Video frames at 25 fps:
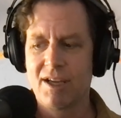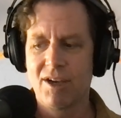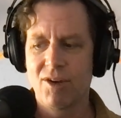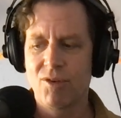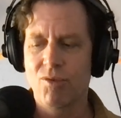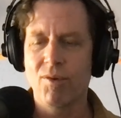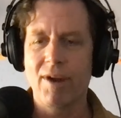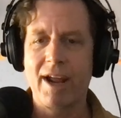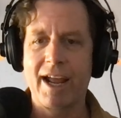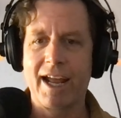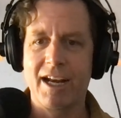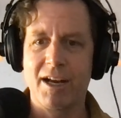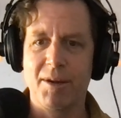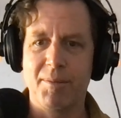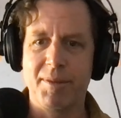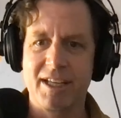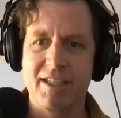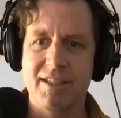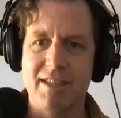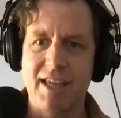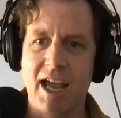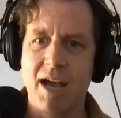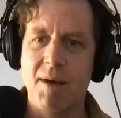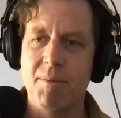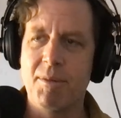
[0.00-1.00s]
random
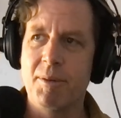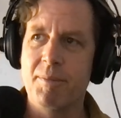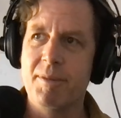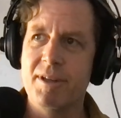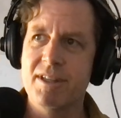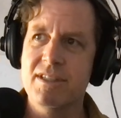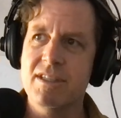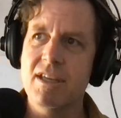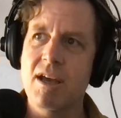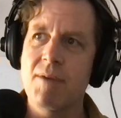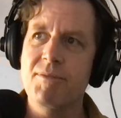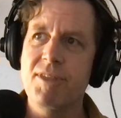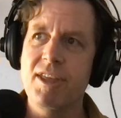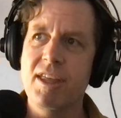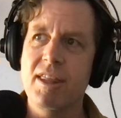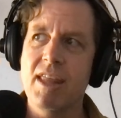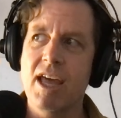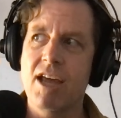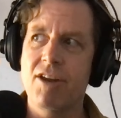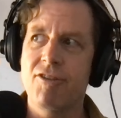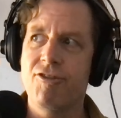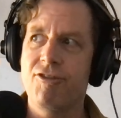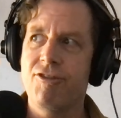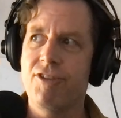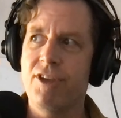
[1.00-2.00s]
example, but something
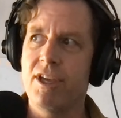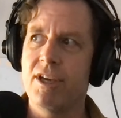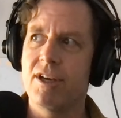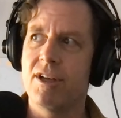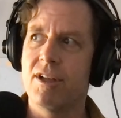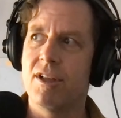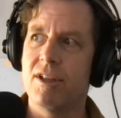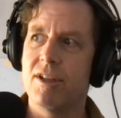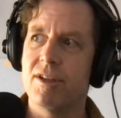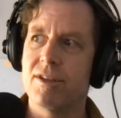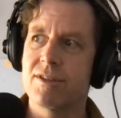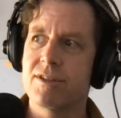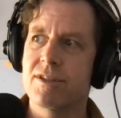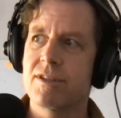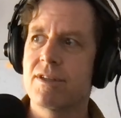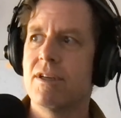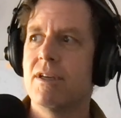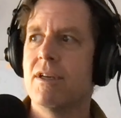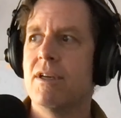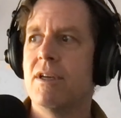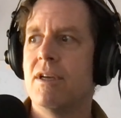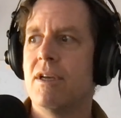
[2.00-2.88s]
that feels